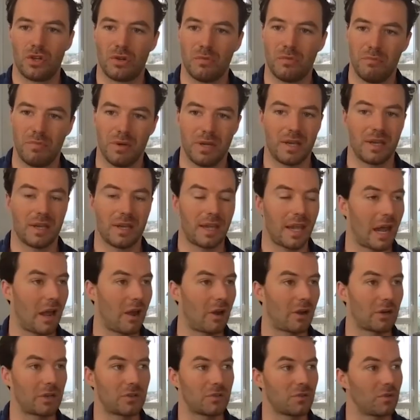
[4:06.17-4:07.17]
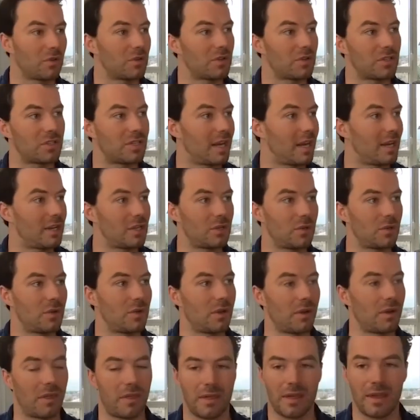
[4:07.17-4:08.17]
can be in character on set doing
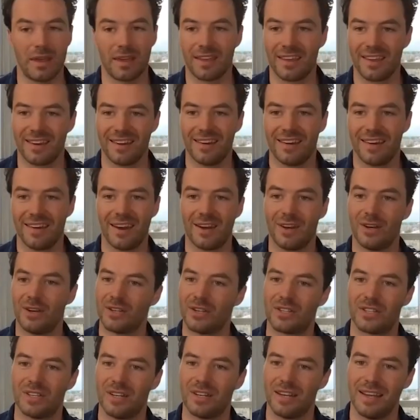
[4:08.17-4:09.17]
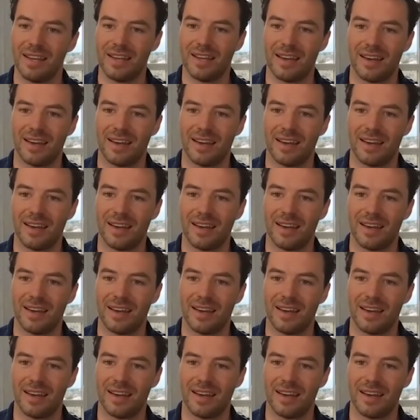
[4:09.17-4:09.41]
your thing, and you see